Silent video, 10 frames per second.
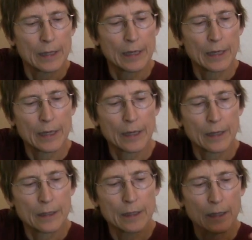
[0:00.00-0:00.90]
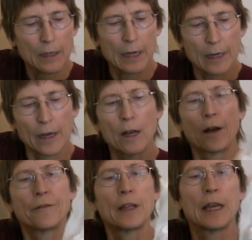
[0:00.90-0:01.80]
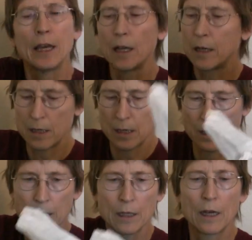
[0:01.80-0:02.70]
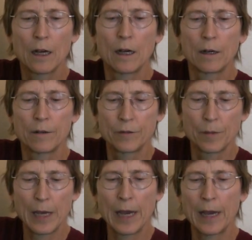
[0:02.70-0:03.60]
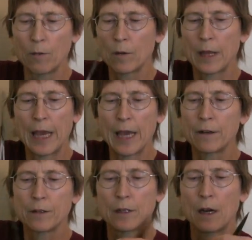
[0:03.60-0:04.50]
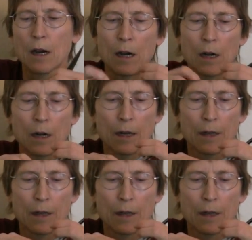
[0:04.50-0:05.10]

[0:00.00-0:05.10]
And I cut off the end of the bag where the handles are,